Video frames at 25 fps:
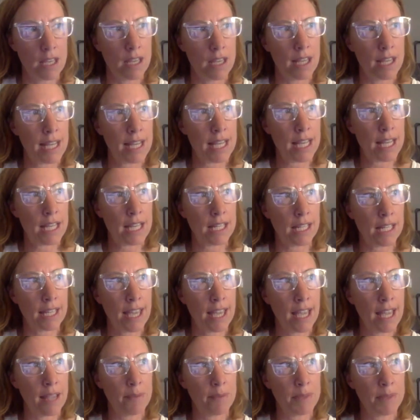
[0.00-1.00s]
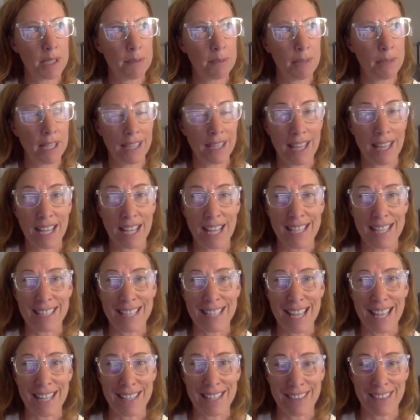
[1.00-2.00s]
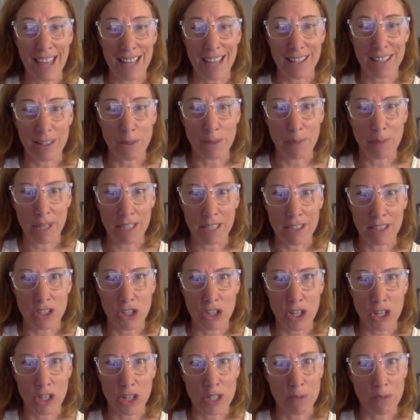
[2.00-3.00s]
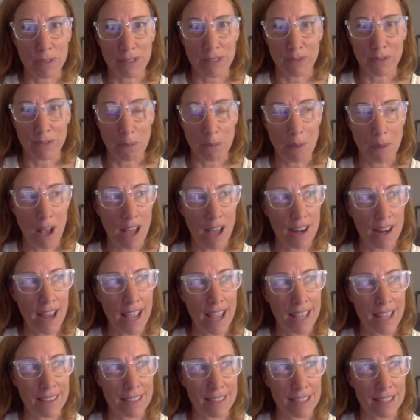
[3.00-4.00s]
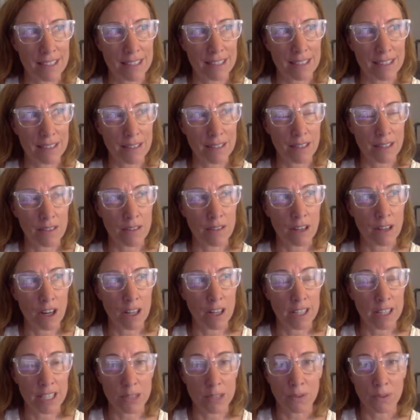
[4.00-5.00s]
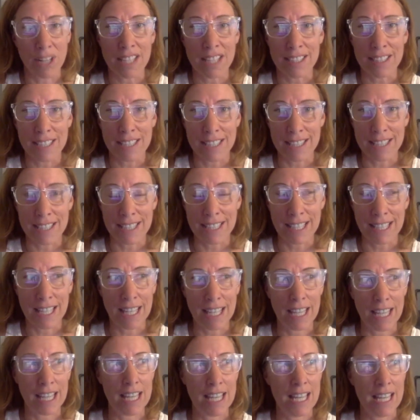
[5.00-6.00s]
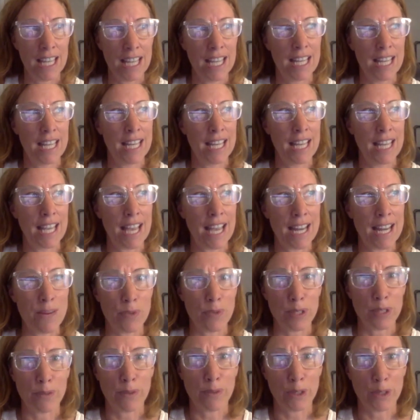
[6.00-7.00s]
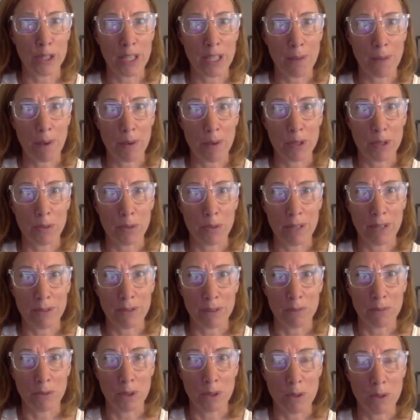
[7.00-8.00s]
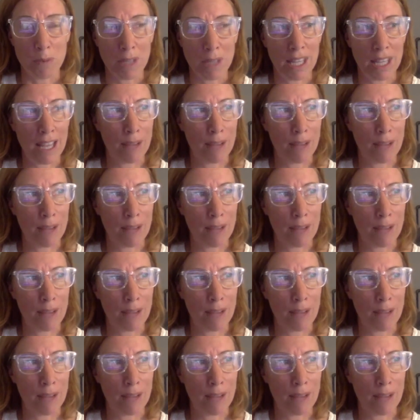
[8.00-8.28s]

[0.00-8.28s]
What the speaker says: And it came to me, like I said, in that abandoned church. It was in Vermont. I had this artist residency, and it was the first time I was away from Rumi.